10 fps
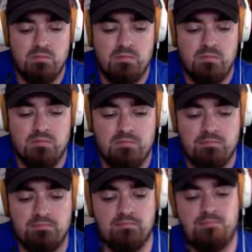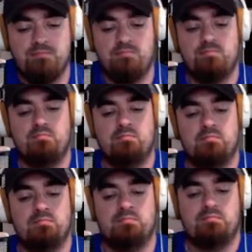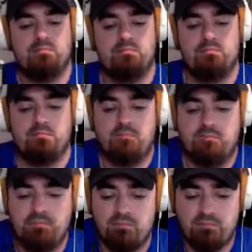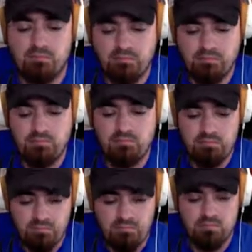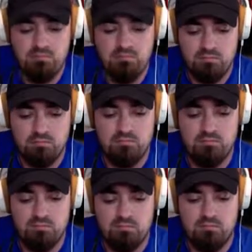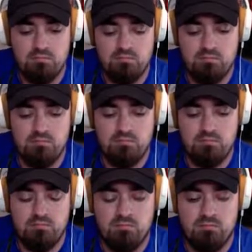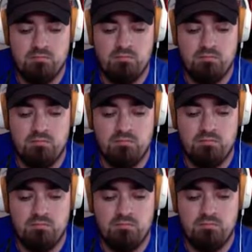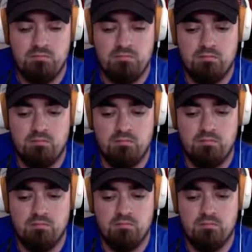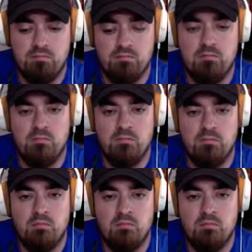The person shown says nothing.